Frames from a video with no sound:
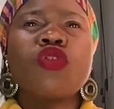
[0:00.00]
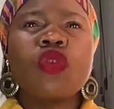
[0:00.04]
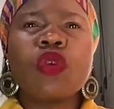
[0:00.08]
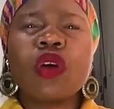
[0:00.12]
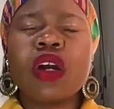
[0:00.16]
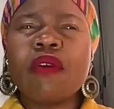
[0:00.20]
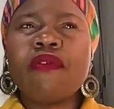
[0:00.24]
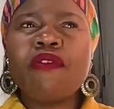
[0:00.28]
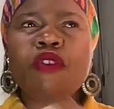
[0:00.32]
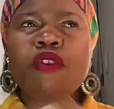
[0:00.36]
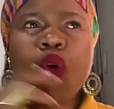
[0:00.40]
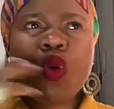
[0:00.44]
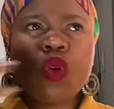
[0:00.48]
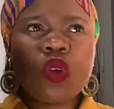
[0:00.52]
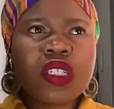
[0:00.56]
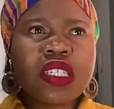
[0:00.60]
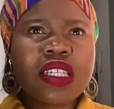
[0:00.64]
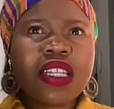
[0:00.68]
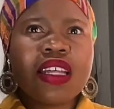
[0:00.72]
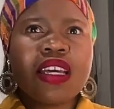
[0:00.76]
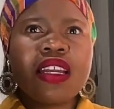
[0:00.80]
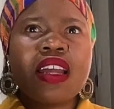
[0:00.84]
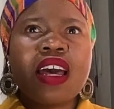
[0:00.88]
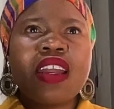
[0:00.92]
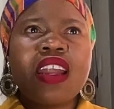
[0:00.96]
of course,
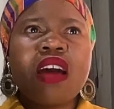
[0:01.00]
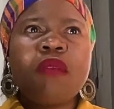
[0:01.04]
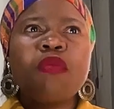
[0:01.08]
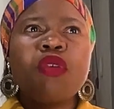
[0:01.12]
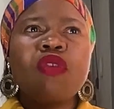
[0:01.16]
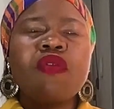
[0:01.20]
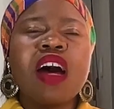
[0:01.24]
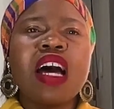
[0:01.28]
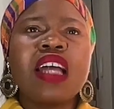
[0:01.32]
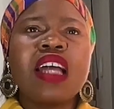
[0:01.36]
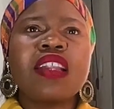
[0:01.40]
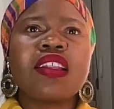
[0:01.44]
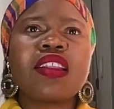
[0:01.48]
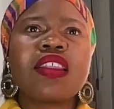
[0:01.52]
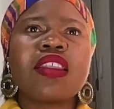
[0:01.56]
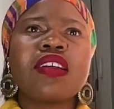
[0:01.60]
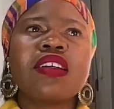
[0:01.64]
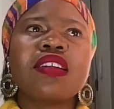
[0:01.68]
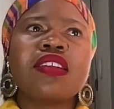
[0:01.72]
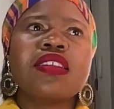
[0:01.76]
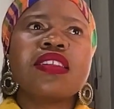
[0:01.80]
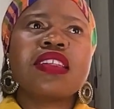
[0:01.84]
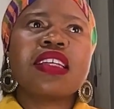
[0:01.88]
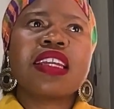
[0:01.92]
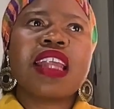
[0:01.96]
then a number of other
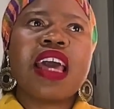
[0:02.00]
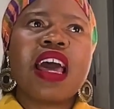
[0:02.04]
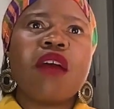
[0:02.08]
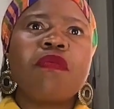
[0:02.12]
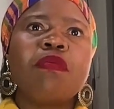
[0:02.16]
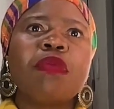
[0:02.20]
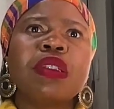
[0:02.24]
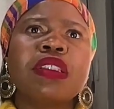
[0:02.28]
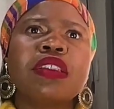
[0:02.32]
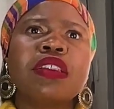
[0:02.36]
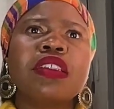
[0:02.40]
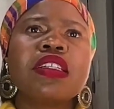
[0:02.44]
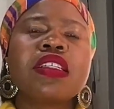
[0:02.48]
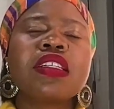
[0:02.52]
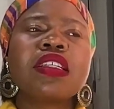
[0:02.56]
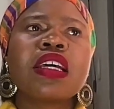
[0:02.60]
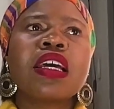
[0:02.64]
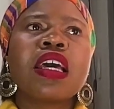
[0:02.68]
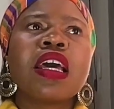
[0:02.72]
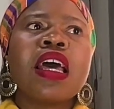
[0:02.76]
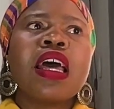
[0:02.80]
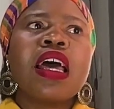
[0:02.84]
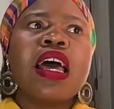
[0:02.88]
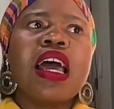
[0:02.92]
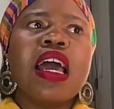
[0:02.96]
things then happened,
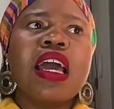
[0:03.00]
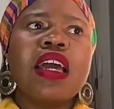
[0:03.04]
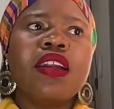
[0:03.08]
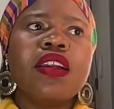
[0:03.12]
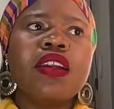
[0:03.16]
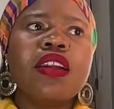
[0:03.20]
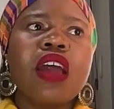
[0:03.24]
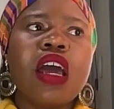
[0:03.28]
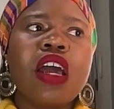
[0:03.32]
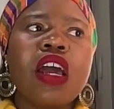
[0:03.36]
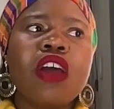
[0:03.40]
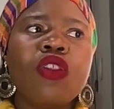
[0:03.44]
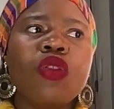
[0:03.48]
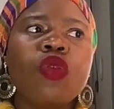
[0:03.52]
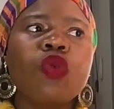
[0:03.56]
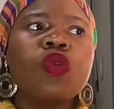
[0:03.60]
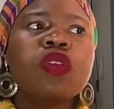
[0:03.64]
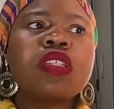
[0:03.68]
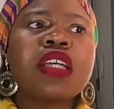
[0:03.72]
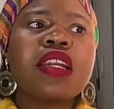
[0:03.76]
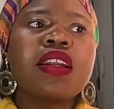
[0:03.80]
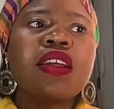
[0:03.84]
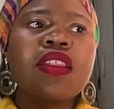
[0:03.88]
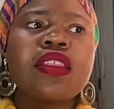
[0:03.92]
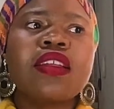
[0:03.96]
and those
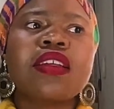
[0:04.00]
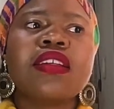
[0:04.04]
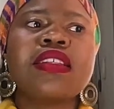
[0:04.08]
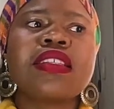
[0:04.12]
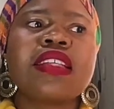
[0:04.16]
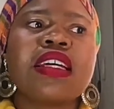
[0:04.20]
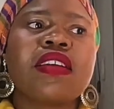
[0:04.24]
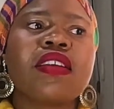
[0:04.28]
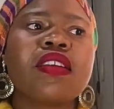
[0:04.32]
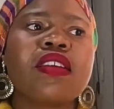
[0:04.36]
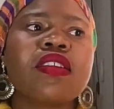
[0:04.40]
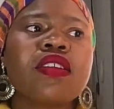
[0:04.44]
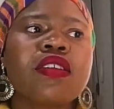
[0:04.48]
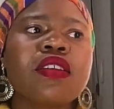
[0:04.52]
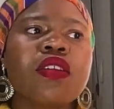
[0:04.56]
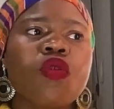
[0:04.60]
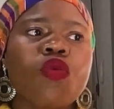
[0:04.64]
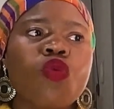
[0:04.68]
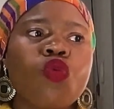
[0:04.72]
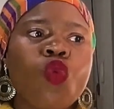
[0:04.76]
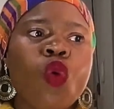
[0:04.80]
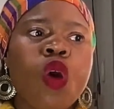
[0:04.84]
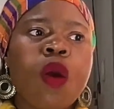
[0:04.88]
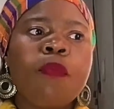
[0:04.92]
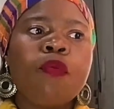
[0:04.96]
other things then
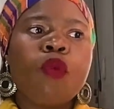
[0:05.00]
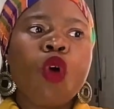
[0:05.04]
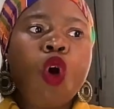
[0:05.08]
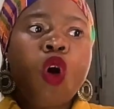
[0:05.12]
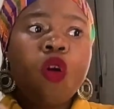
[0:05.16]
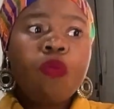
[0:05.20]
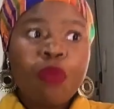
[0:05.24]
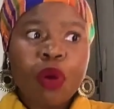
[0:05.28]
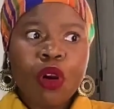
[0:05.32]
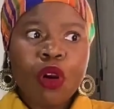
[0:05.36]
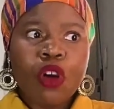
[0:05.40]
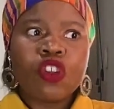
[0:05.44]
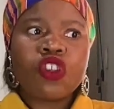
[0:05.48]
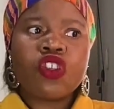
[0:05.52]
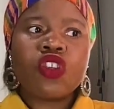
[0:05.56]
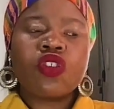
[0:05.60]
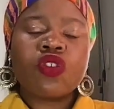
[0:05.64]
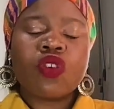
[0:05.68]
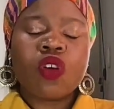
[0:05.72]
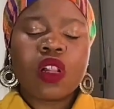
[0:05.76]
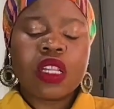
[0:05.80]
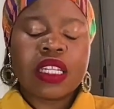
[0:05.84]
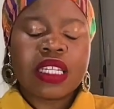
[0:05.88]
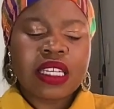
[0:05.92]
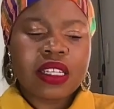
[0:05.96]
were more
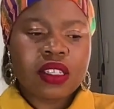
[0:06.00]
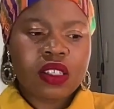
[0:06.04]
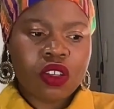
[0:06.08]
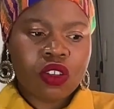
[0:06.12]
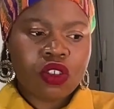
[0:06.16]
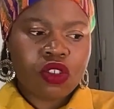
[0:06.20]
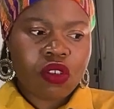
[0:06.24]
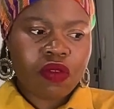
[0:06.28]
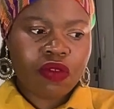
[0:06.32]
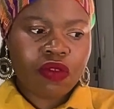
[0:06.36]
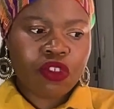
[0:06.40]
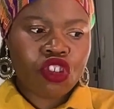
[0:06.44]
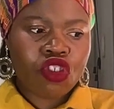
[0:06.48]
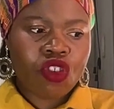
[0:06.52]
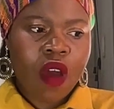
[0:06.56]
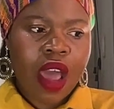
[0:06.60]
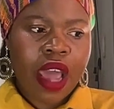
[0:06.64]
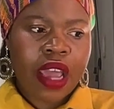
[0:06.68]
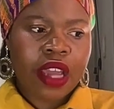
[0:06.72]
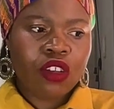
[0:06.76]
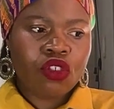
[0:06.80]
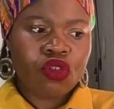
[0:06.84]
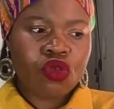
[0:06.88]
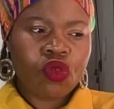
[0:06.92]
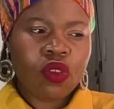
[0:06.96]
personal in a sense of
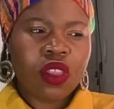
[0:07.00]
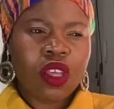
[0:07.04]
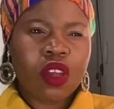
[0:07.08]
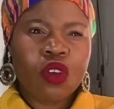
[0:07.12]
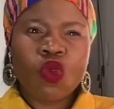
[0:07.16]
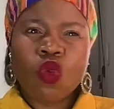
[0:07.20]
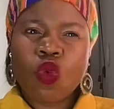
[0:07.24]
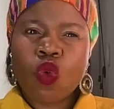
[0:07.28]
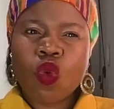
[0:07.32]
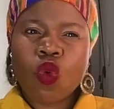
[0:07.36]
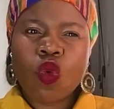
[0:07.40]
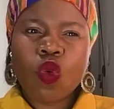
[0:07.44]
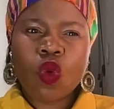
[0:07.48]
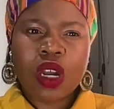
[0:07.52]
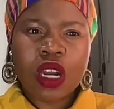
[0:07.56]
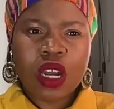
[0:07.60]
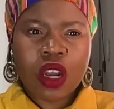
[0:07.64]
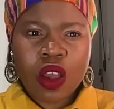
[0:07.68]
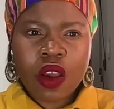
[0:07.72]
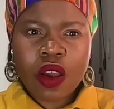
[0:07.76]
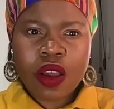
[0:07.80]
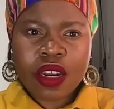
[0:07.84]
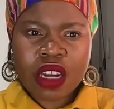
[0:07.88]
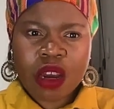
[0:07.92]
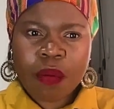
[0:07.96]
trying to then
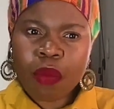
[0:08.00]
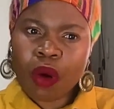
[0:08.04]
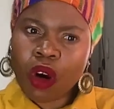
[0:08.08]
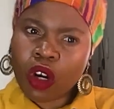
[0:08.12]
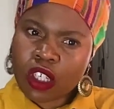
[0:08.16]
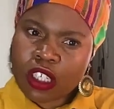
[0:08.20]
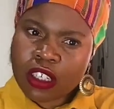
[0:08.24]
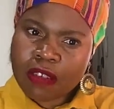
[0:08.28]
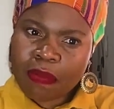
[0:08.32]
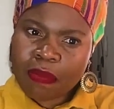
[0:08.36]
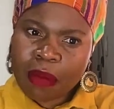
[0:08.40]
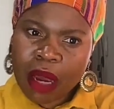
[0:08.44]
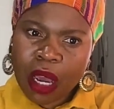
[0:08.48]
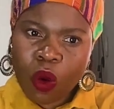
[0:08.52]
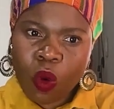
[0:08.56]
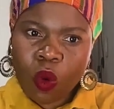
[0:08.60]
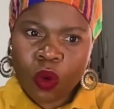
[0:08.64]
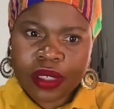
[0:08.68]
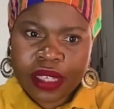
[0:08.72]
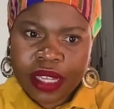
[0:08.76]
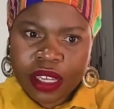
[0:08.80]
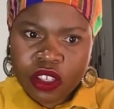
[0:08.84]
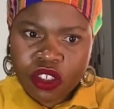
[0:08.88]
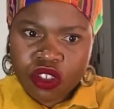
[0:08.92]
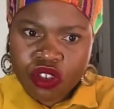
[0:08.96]
learn about my
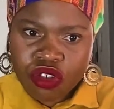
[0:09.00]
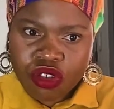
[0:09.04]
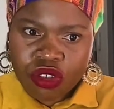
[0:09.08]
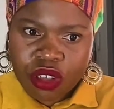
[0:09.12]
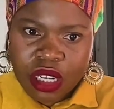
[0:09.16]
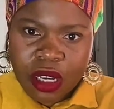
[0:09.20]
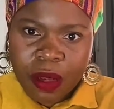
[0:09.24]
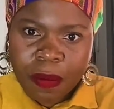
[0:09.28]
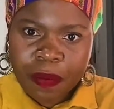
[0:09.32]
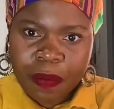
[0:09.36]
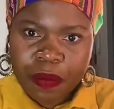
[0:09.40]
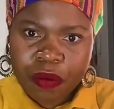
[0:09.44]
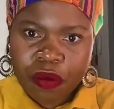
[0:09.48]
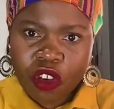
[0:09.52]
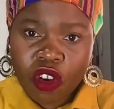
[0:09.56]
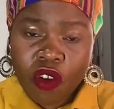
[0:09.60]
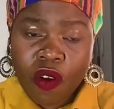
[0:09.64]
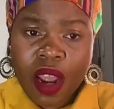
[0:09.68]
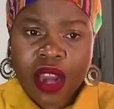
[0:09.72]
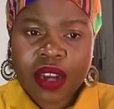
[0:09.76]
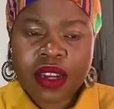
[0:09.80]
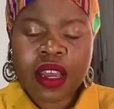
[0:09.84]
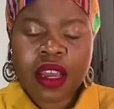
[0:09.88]
own history, right?